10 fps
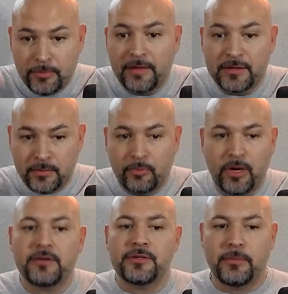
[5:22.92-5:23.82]
me on this
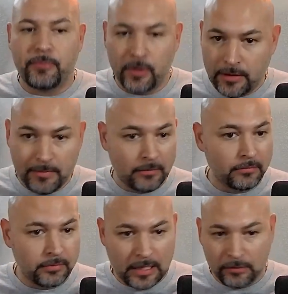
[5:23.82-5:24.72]
apprenticeship program,
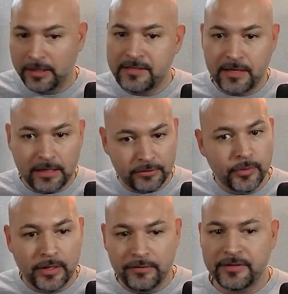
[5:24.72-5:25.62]
I'll listen. I'll
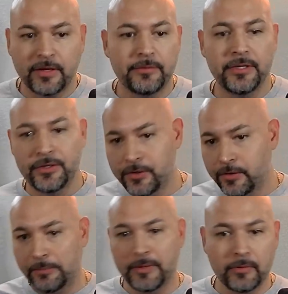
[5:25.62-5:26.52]
do whatever you tell me to
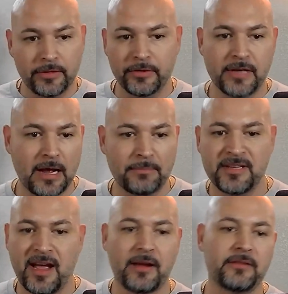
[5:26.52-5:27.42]
do. I'll be one of your
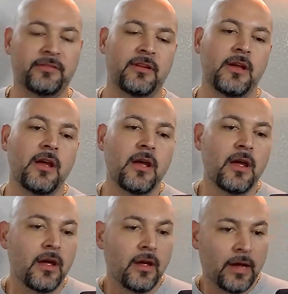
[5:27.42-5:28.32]
top techs.
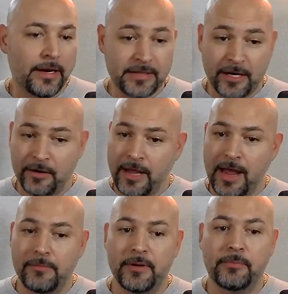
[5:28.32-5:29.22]
And he's like,
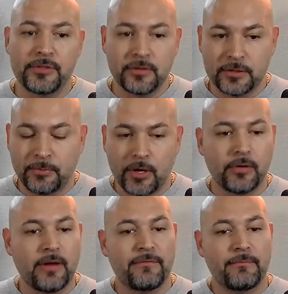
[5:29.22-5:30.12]
okay, I'm going to put you in this
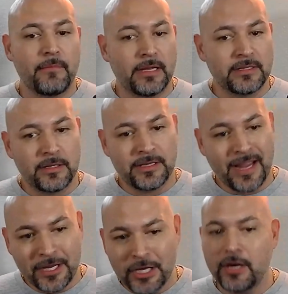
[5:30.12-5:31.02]
program. It's going to
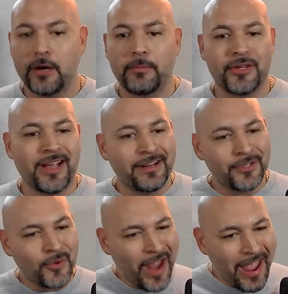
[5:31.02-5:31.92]
take a year, but you got to
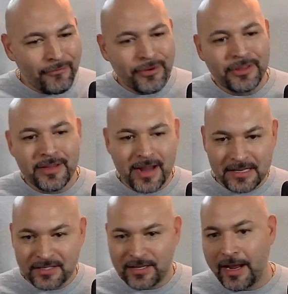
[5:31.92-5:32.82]
do everything
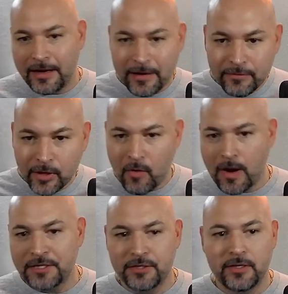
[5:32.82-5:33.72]
I say. Never
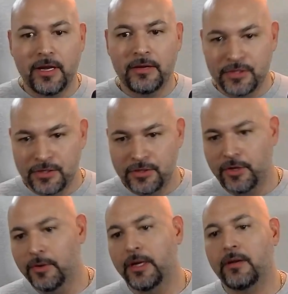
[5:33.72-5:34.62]
question it. Just
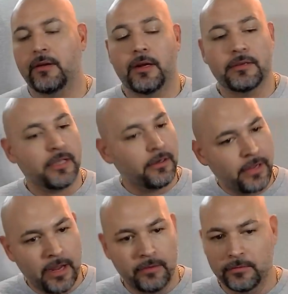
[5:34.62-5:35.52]
do it. And I was like,
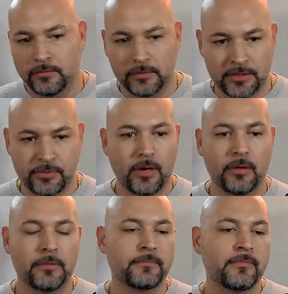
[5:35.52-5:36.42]
okay, well, let's
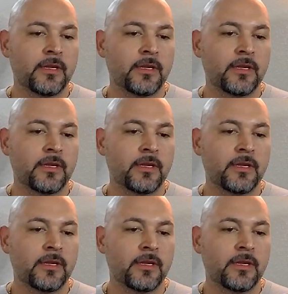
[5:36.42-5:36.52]
roll.